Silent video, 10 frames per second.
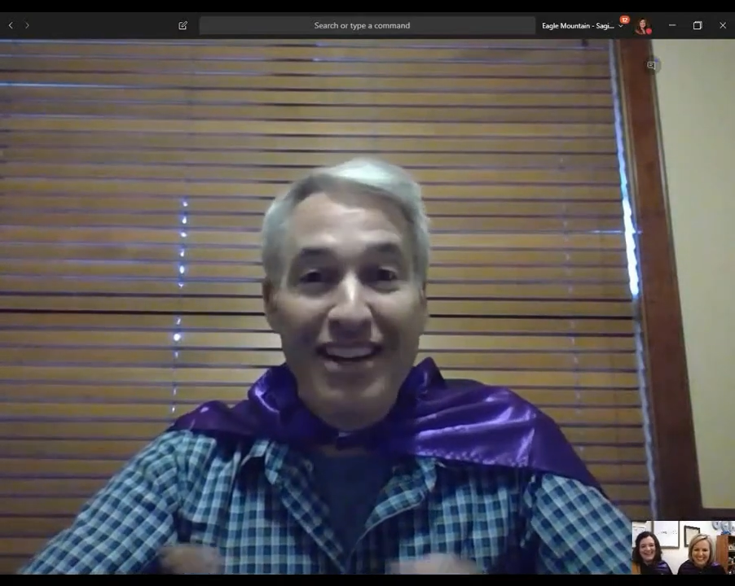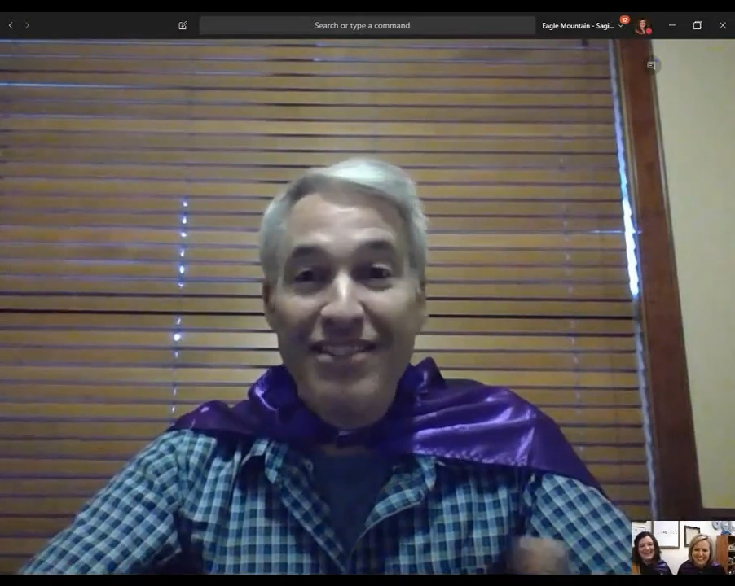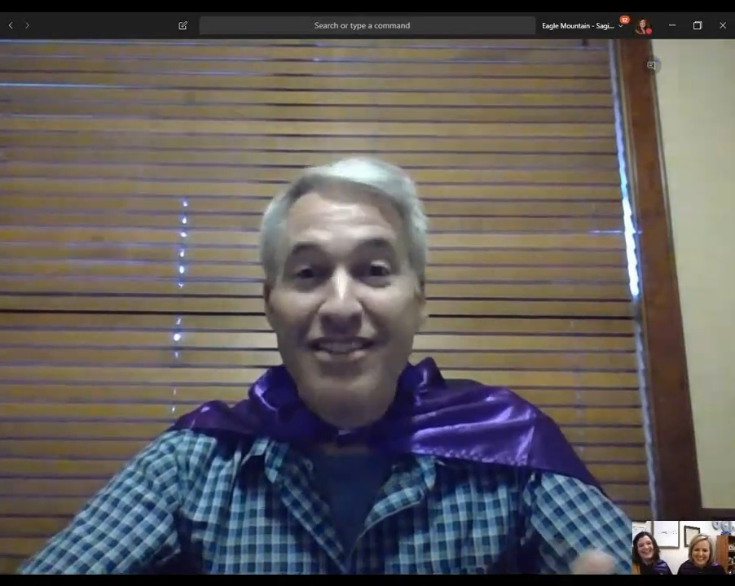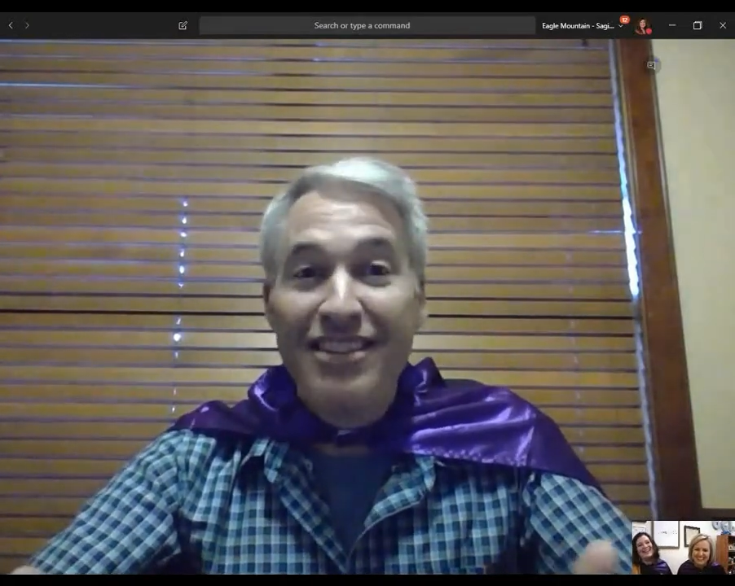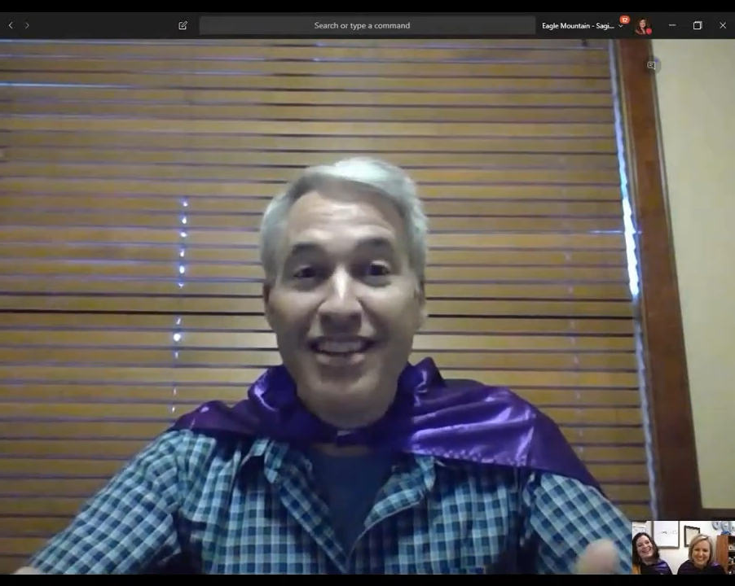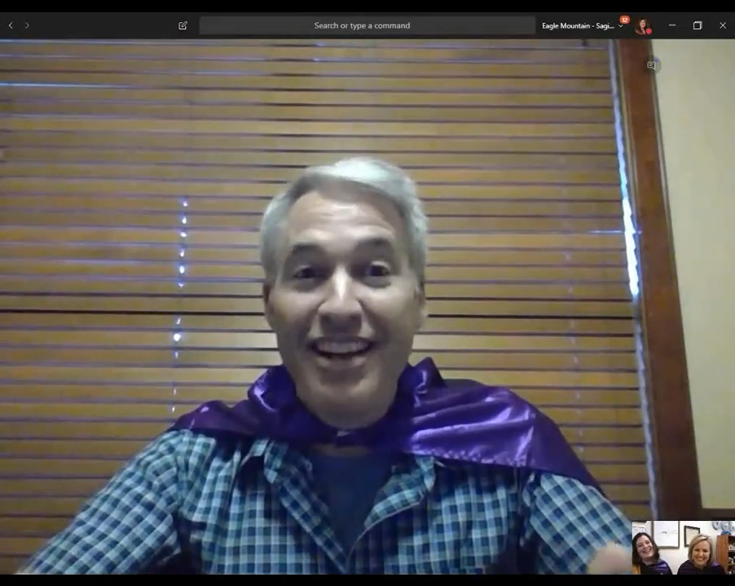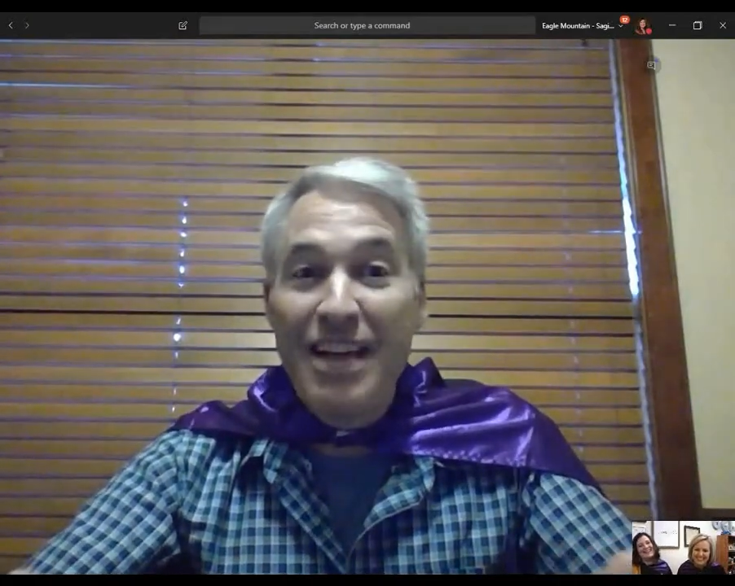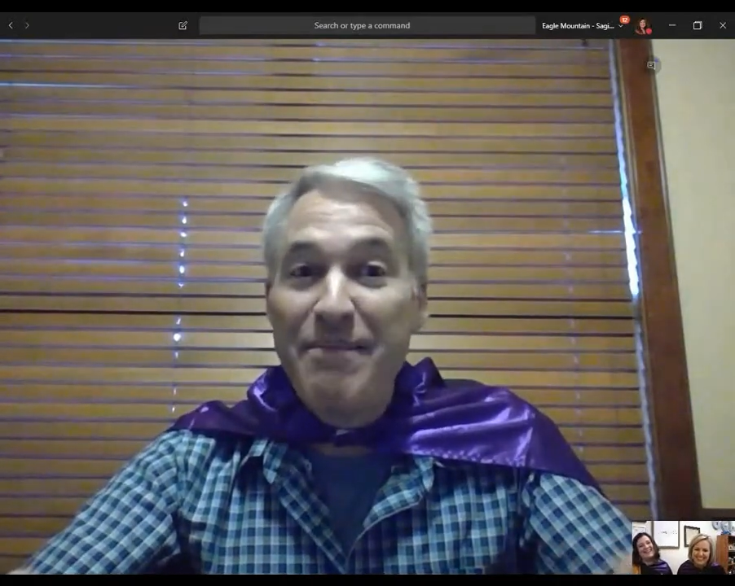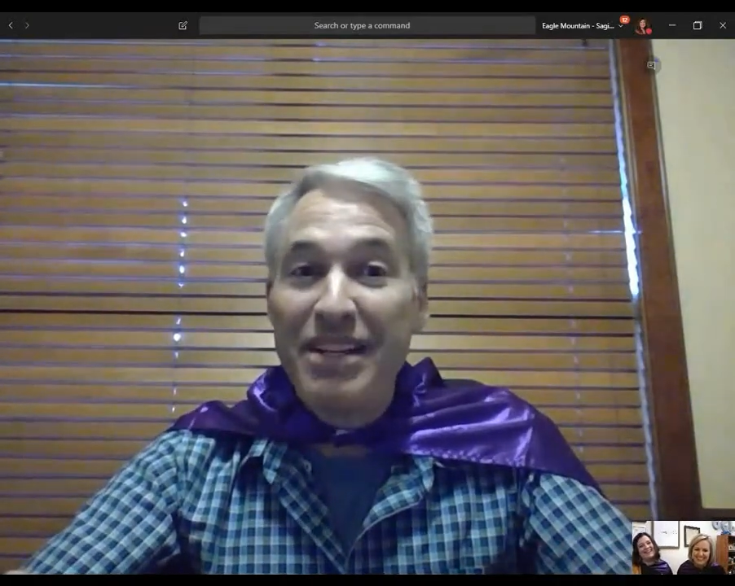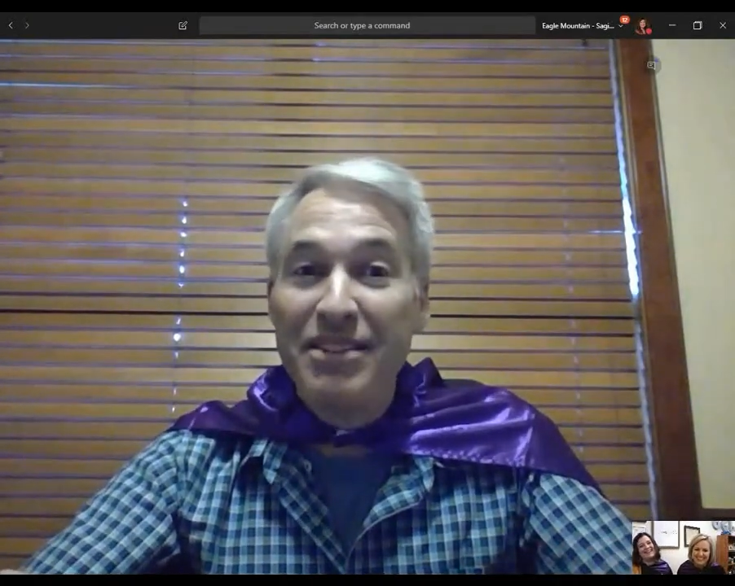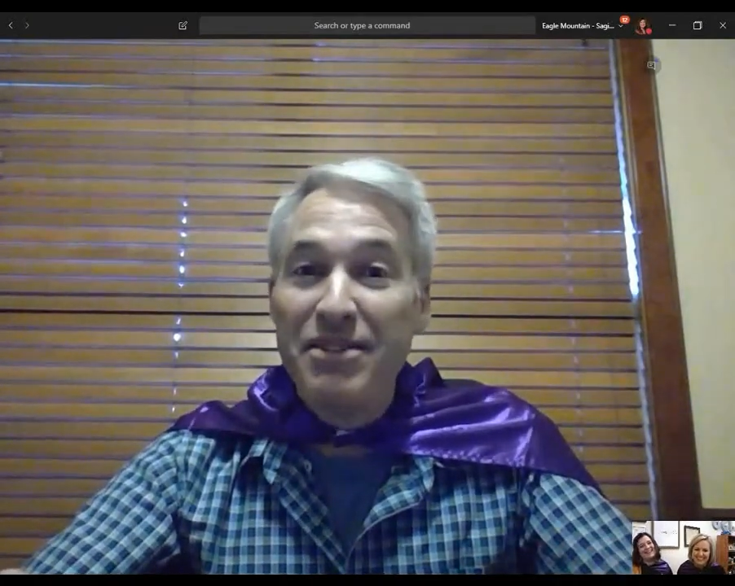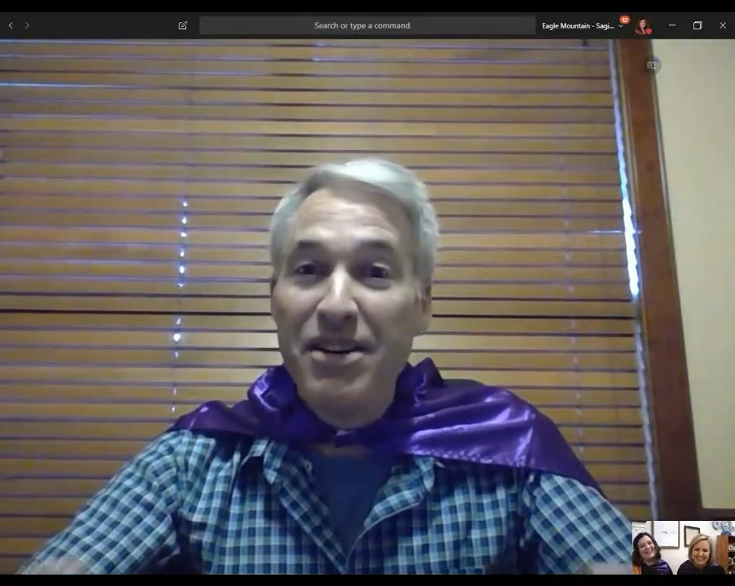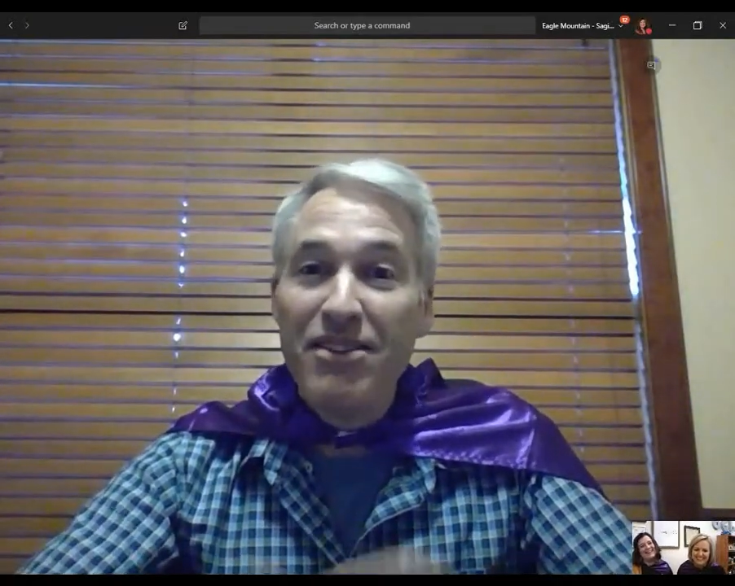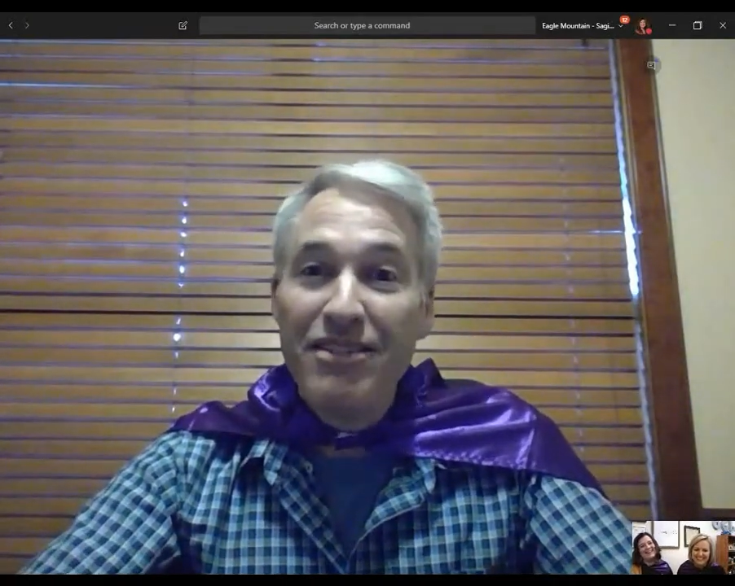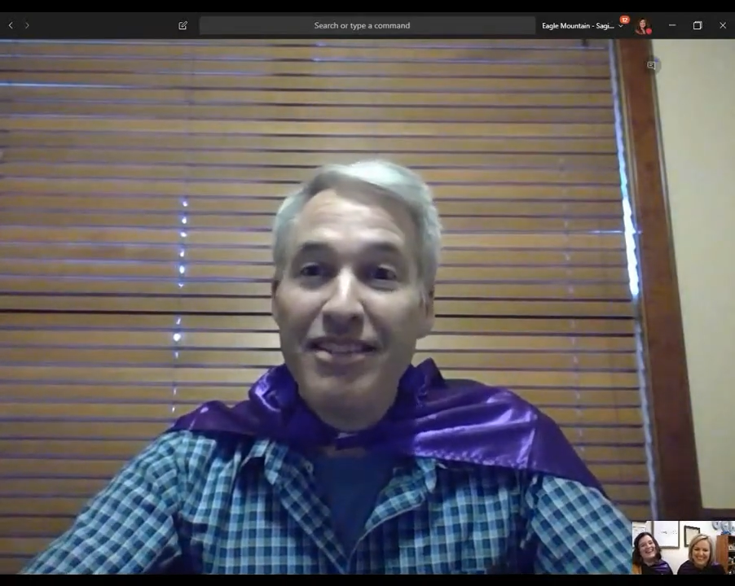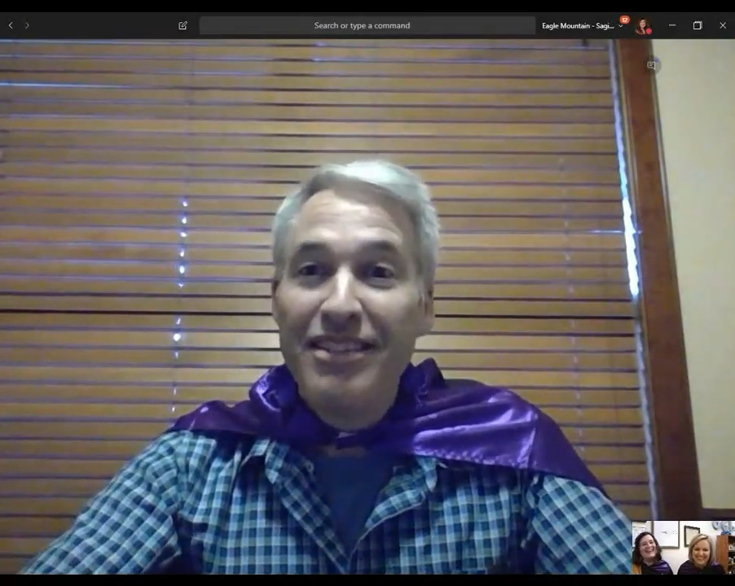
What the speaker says: You're the dynamic duo.